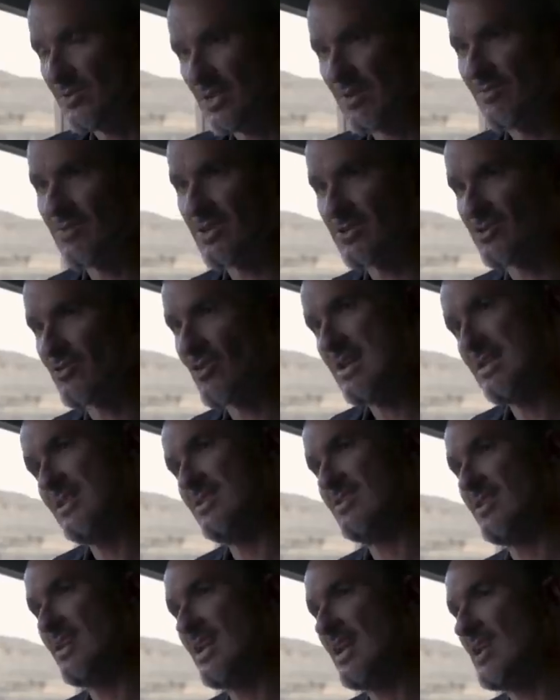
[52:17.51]
given us
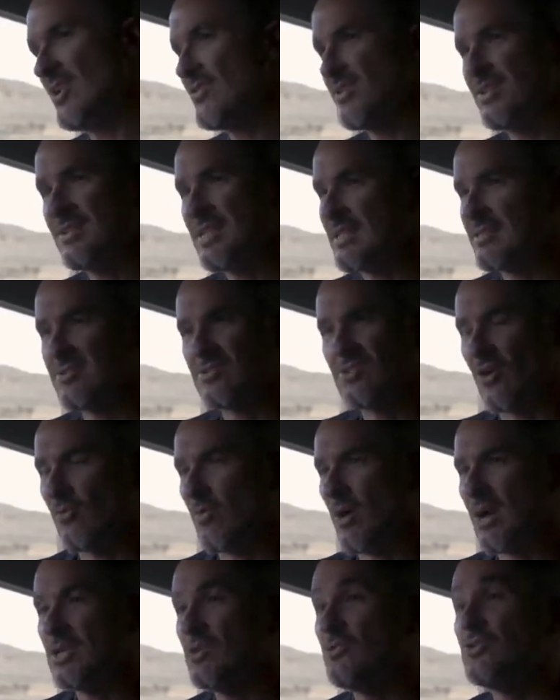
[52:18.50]
greatness. And I know that that's
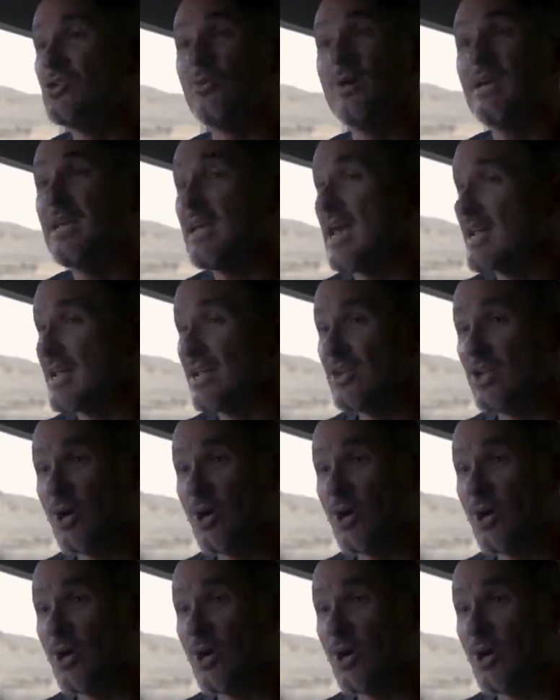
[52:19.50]
not why you do it, and